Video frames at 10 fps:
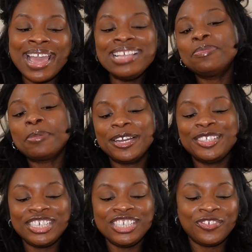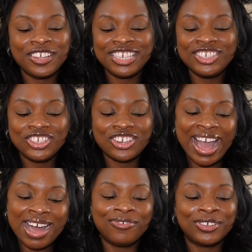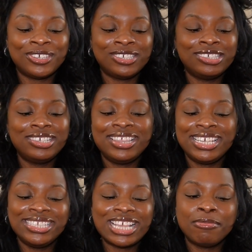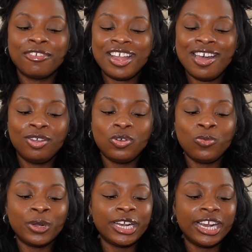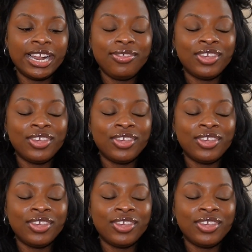next purchase for this travel this time around were